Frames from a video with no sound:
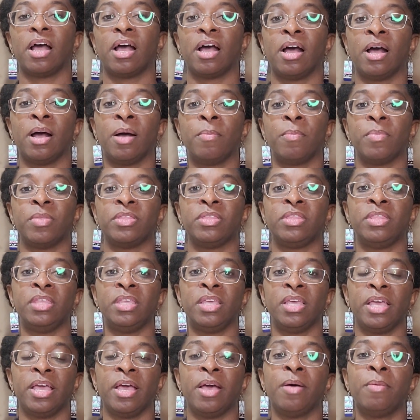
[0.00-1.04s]
um,
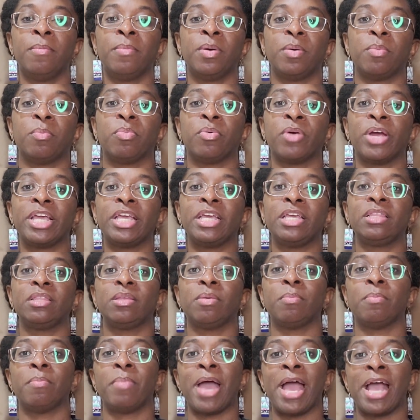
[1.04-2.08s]
him bringing
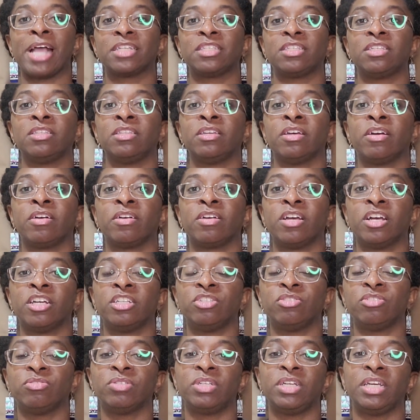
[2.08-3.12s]
them back to their
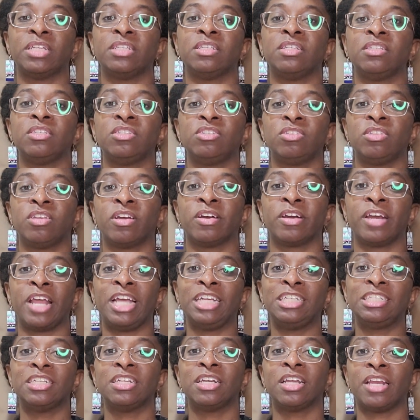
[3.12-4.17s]
country and to their
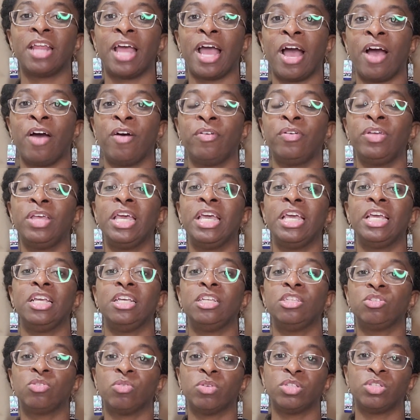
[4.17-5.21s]
nation and how
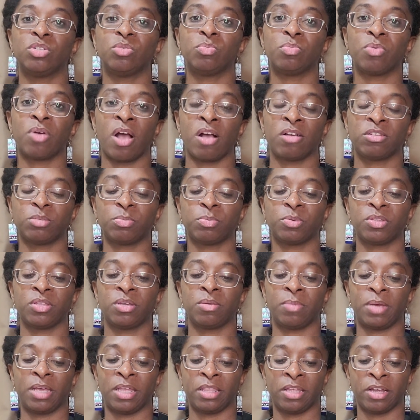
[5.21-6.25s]
he's going to prosper
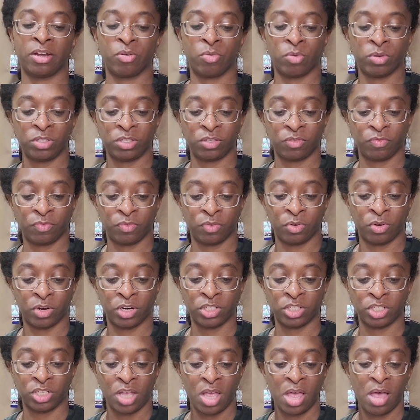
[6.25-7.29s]
them and they're going to
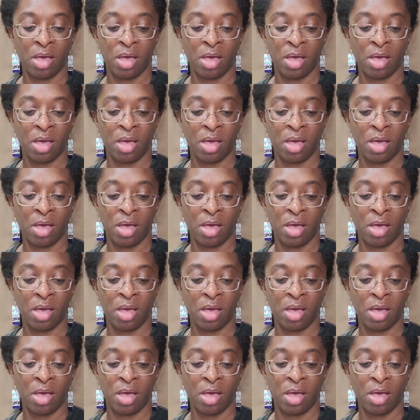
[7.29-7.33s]
flourish.